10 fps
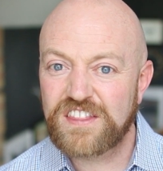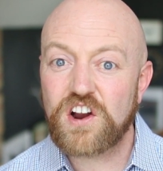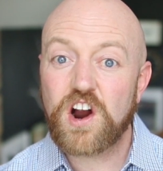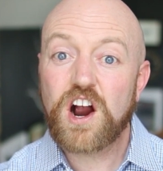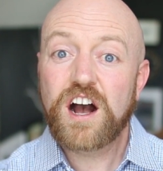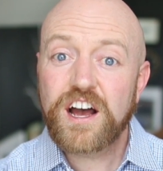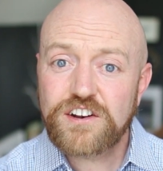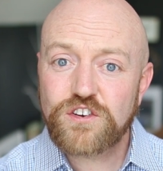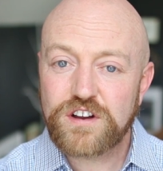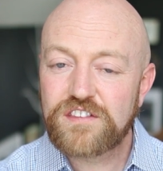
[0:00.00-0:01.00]
there are
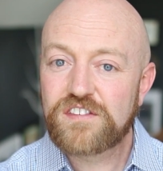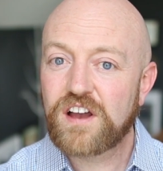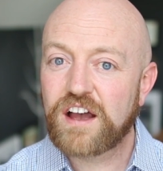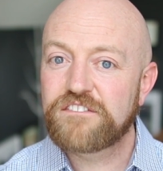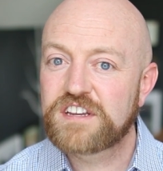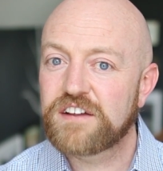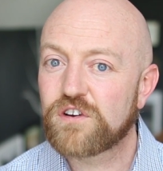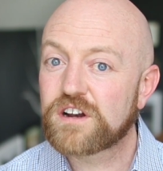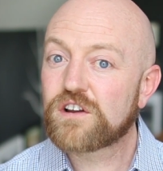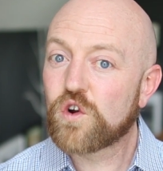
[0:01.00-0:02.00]
hundreds of
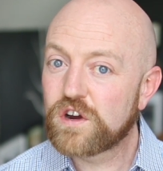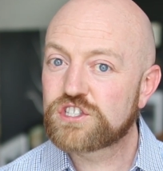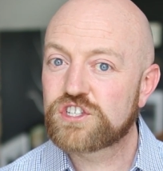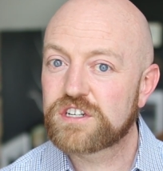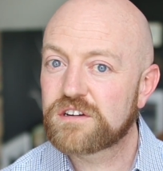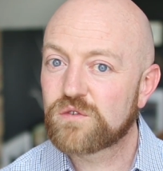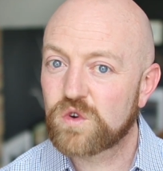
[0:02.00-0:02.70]
different Christian